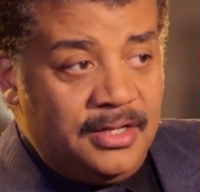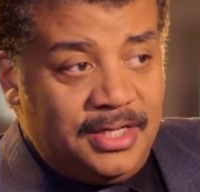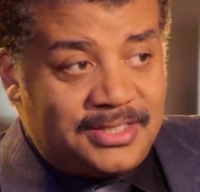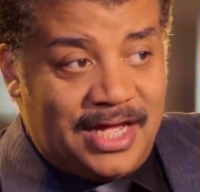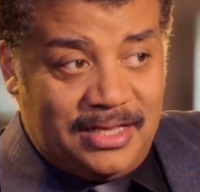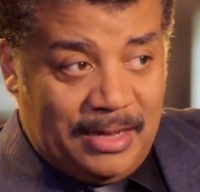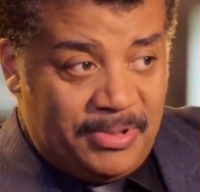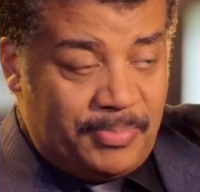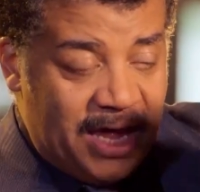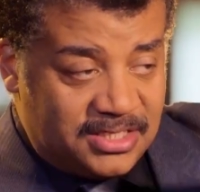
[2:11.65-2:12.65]
it's got to like
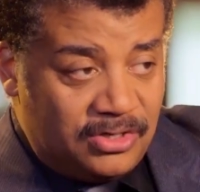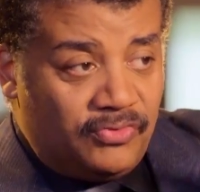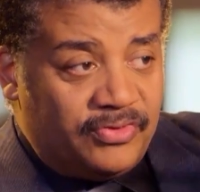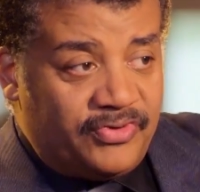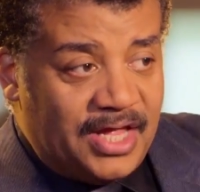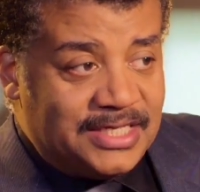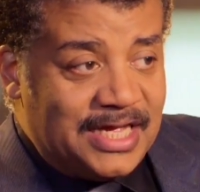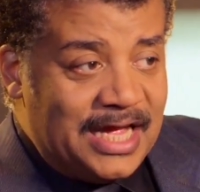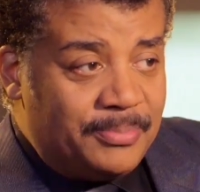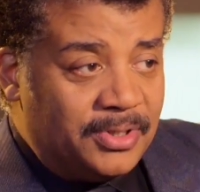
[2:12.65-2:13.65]
be passing over for that
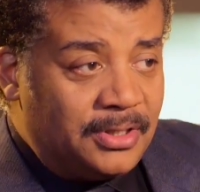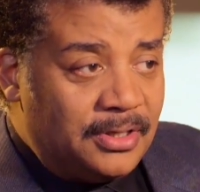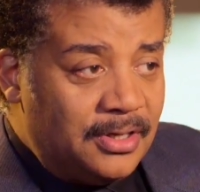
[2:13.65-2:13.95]
to happen